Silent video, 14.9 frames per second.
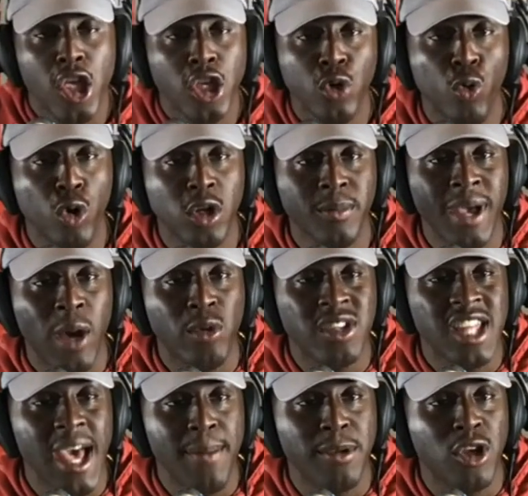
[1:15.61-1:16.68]
You're worried about what's
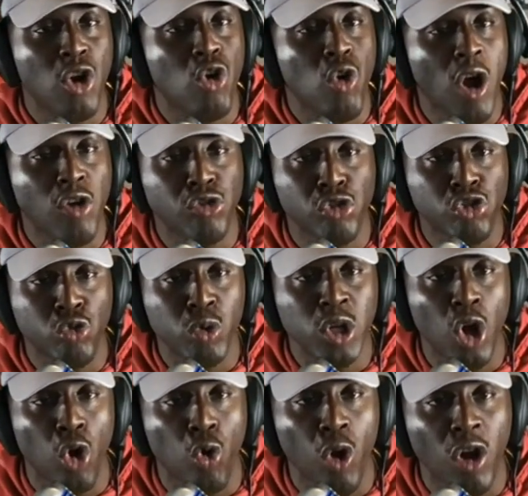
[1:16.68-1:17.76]
happening across the street,
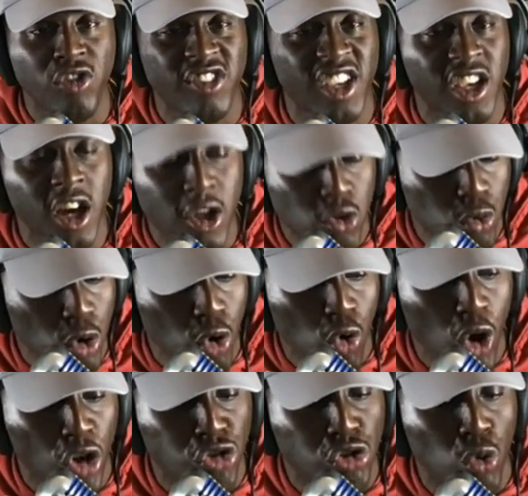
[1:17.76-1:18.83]
across the country,
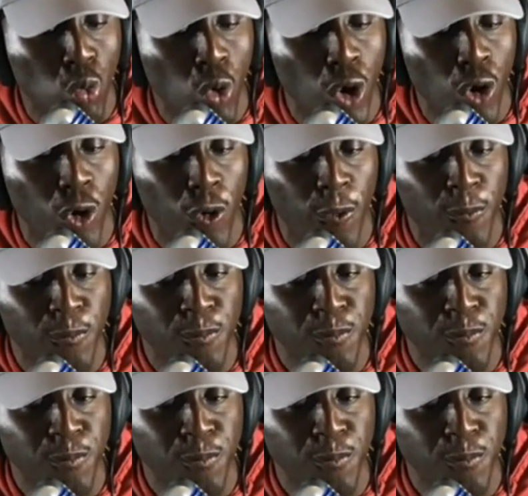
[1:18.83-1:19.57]
across the world,